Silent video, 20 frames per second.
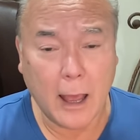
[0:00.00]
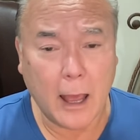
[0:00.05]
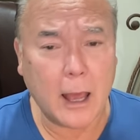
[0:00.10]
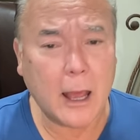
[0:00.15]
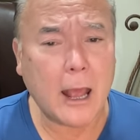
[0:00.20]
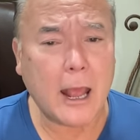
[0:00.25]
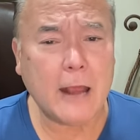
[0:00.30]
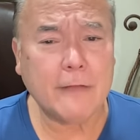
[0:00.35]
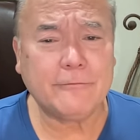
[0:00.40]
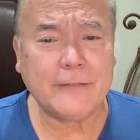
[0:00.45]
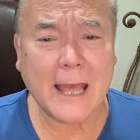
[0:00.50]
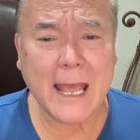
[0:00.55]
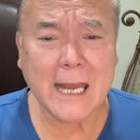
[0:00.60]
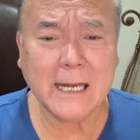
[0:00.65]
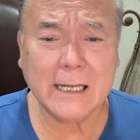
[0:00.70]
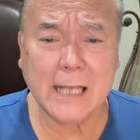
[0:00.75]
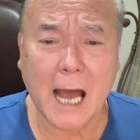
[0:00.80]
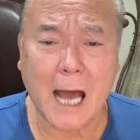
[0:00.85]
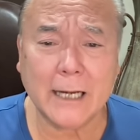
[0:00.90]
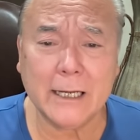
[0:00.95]
And if they
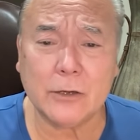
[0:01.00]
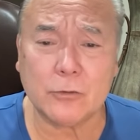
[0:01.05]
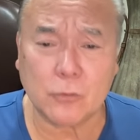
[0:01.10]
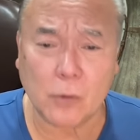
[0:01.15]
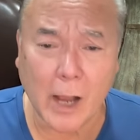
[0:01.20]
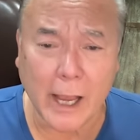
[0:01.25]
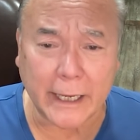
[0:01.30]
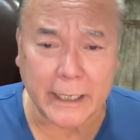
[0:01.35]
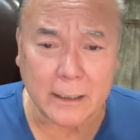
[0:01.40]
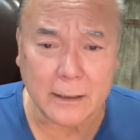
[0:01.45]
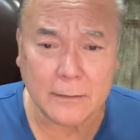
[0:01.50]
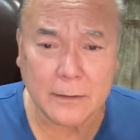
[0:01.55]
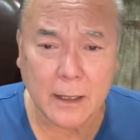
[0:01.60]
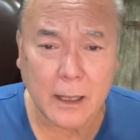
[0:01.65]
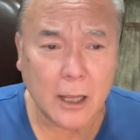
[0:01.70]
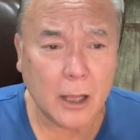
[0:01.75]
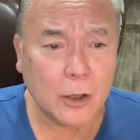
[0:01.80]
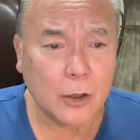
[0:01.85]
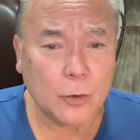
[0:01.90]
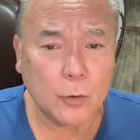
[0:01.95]
had gotten it right,
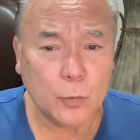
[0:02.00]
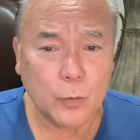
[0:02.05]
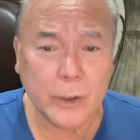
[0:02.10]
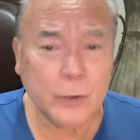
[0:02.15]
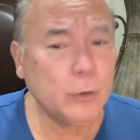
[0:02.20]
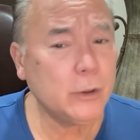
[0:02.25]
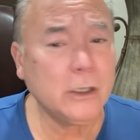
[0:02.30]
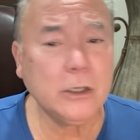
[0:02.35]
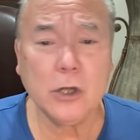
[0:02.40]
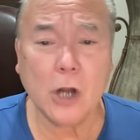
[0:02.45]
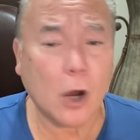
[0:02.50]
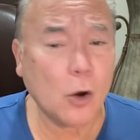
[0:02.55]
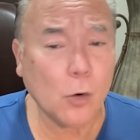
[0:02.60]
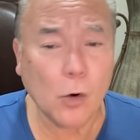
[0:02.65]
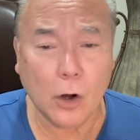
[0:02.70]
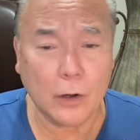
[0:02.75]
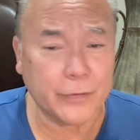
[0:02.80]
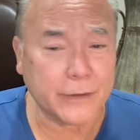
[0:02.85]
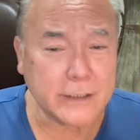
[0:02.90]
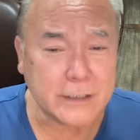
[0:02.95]
we wouldn't know
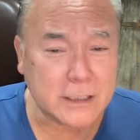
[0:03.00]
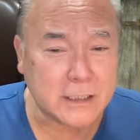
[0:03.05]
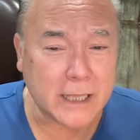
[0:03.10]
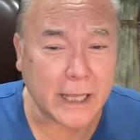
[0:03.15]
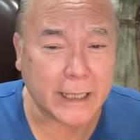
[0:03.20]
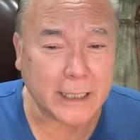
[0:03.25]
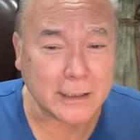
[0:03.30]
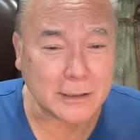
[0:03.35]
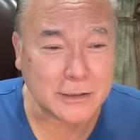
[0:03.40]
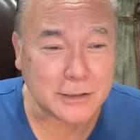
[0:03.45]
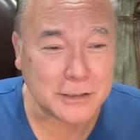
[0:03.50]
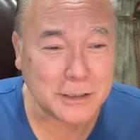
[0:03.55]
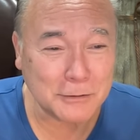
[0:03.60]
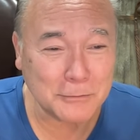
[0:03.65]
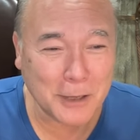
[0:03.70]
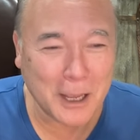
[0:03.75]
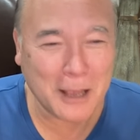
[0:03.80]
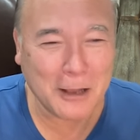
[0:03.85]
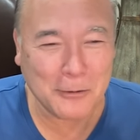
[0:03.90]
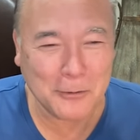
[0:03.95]
all these things.
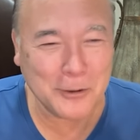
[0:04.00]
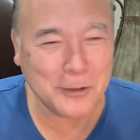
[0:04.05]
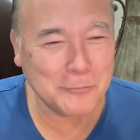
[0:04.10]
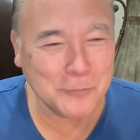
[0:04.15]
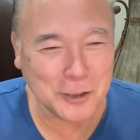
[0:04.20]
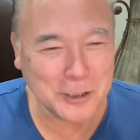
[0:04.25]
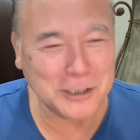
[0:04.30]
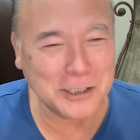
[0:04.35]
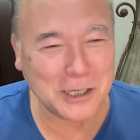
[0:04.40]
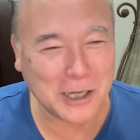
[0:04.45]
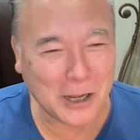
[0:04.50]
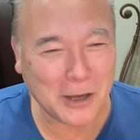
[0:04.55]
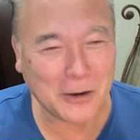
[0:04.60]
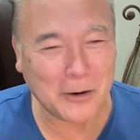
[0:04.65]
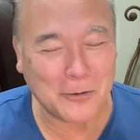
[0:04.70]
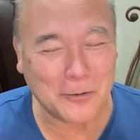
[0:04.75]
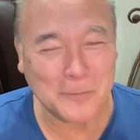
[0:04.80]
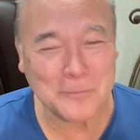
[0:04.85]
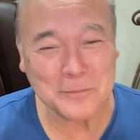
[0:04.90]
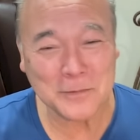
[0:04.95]
We wouldn't
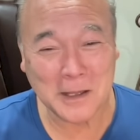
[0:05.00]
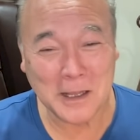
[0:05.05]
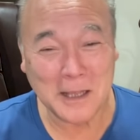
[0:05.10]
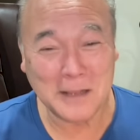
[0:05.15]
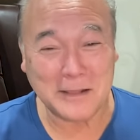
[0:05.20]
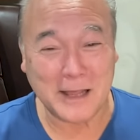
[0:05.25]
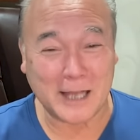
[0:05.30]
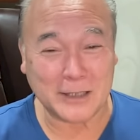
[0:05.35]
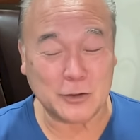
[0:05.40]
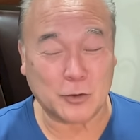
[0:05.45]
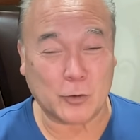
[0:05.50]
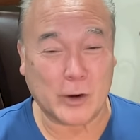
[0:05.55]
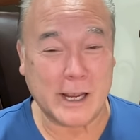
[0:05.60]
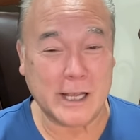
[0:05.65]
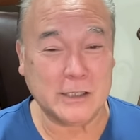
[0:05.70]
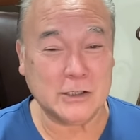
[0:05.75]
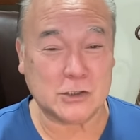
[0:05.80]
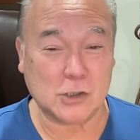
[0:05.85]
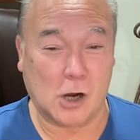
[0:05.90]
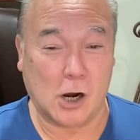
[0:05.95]
know that
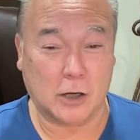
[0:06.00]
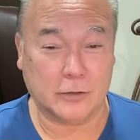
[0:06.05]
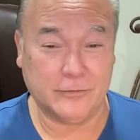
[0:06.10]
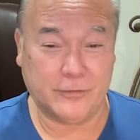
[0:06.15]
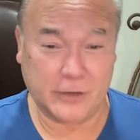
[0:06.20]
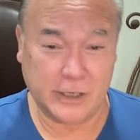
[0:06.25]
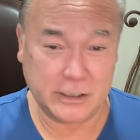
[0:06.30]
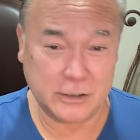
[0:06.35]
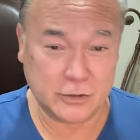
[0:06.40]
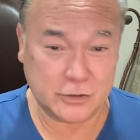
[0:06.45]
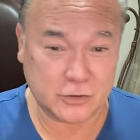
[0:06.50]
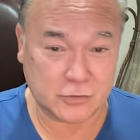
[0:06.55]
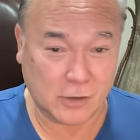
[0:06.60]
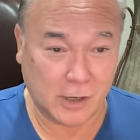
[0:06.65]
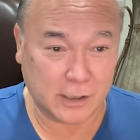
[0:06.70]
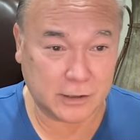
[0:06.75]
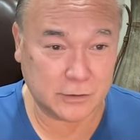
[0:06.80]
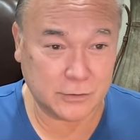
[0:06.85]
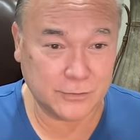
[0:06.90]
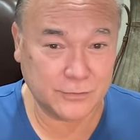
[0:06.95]
grains are very
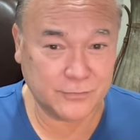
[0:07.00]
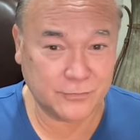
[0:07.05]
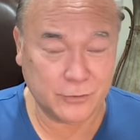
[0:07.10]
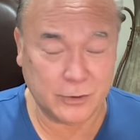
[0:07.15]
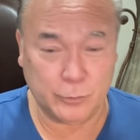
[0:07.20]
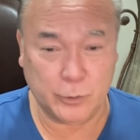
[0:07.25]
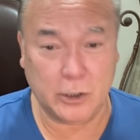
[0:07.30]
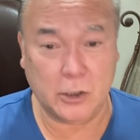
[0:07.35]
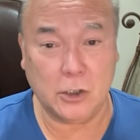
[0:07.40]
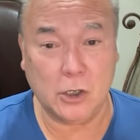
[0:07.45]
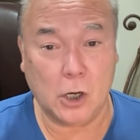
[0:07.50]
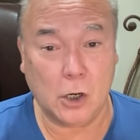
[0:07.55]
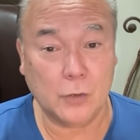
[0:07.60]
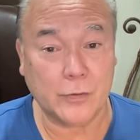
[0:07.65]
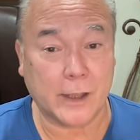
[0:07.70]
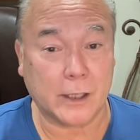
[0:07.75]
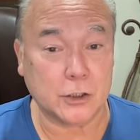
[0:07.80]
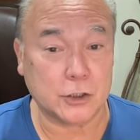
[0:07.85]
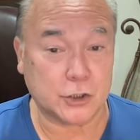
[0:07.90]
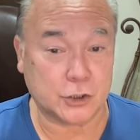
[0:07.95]
destructive. We wouldn't know
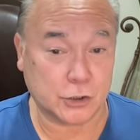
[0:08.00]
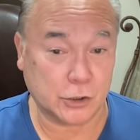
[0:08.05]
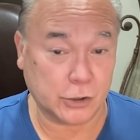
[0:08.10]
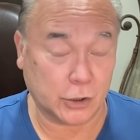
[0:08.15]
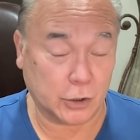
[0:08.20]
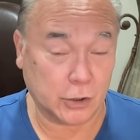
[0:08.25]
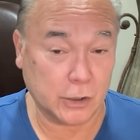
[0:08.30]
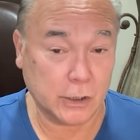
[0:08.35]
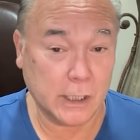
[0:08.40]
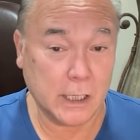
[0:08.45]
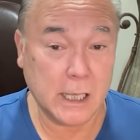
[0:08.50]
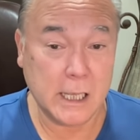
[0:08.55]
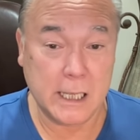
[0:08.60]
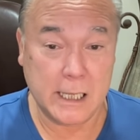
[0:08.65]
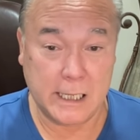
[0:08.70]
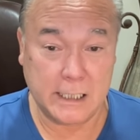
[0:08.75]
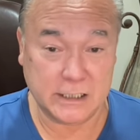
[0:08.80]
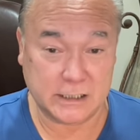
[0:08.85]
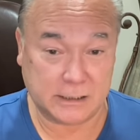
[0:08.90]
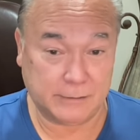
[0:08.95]
that sugar
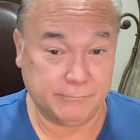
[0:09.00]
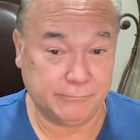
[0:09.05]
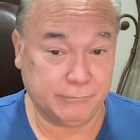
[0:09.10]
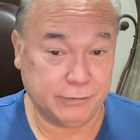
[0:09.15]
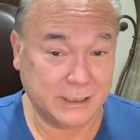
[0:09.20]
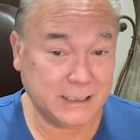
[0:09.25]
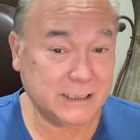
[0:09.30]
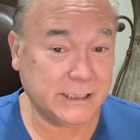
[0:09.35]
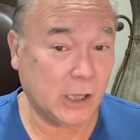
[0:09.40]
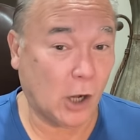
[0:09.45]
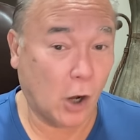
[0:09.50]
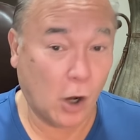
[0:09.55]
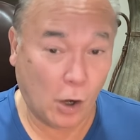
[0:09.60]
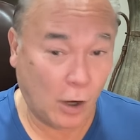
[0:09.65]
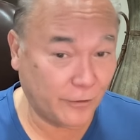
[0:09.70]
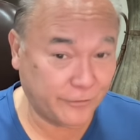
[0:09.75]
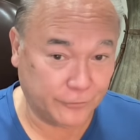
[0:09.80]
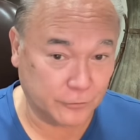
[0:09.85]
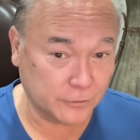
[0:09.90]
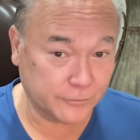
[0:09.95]
is completely
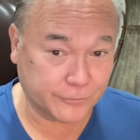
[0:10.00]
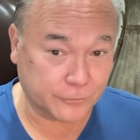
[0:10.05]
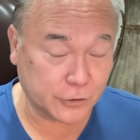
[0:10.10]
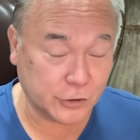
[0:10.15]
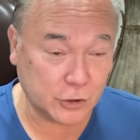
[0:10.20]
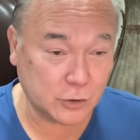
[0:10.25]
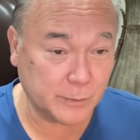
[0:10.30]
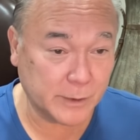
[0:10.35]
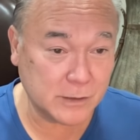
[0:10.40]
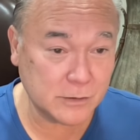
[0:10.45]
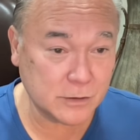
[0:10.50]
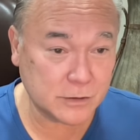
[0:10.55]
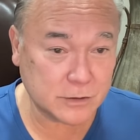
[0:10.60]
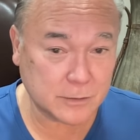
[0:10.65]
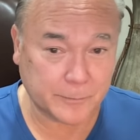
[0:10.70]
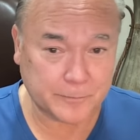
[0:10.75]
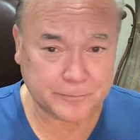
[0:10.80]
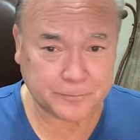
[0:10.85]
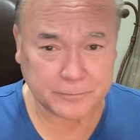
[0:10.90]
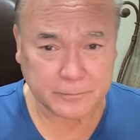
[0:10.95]
awful for humans.